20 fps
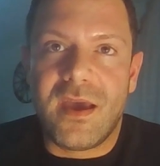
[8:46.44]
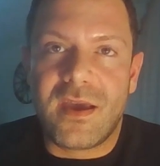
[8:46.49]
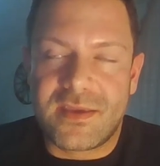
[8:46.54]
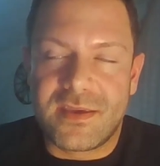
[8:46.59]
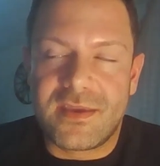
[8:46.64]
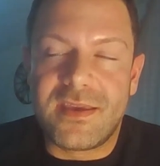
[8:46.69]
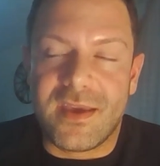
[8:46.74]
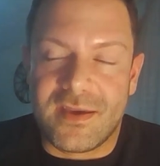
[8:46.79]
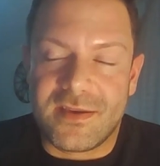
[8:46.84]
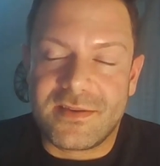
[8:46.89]

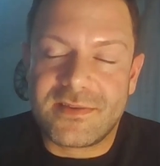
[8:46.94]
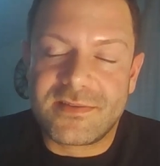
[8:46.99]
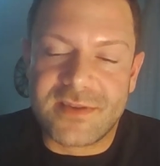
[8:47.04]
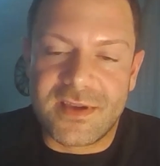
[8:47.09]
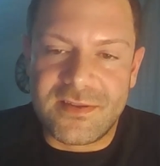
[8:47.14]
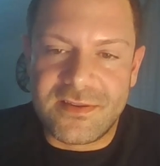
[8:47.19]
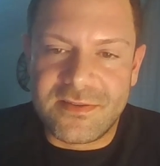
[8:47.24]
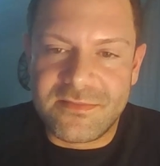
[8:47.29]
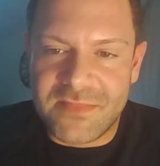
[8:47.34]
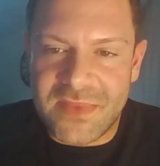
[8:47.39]
Yeah.
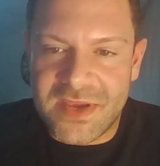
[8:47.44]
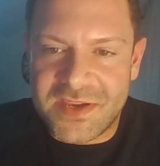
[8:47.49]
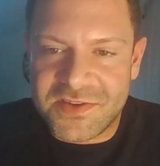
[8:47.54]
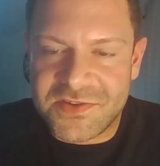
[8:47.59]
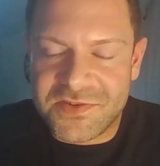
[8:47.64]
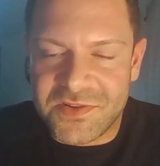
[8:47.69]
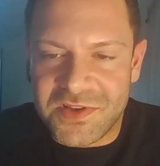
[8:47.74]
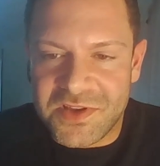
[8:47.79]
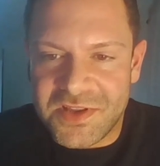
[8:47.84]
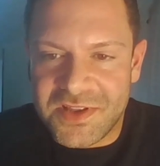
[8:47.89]
So making
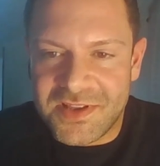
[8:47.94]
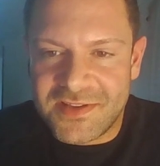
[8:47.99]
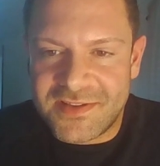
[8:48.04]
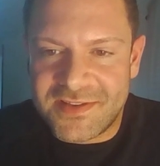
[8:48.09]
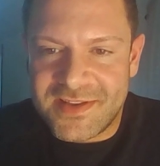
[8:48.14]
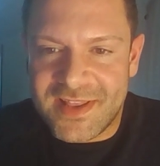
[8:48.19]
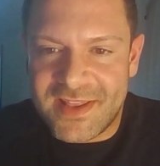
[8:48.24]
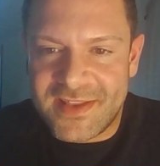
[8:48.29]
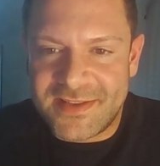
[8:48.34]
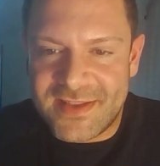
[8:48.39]
sure that
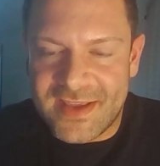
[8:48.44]
the